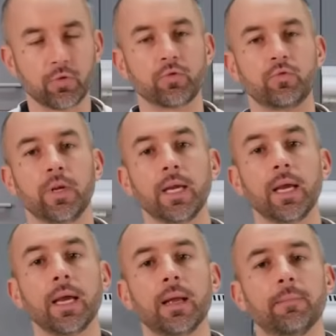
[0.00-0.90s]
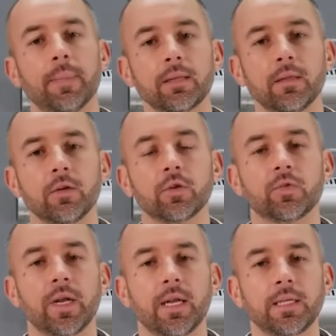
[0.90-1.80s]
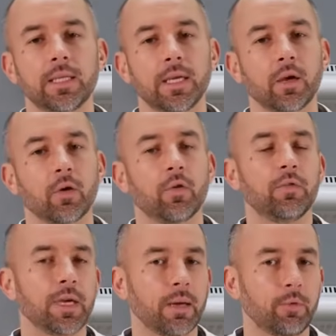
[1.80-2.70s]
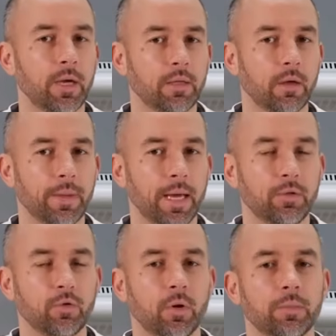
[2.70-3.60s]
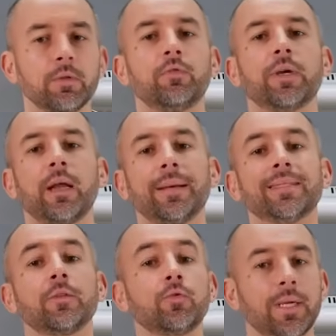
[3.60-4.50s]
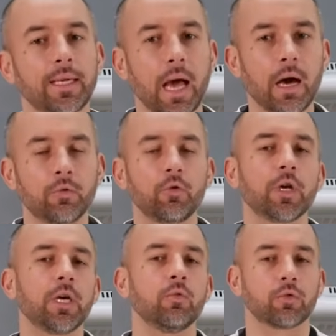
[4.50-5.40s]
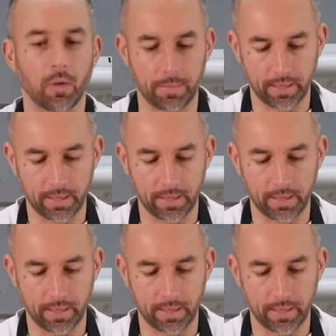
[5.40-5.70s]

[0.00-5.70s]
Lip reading: is made, and it's just a simple vigorous blending to create a smooth and creamy texture.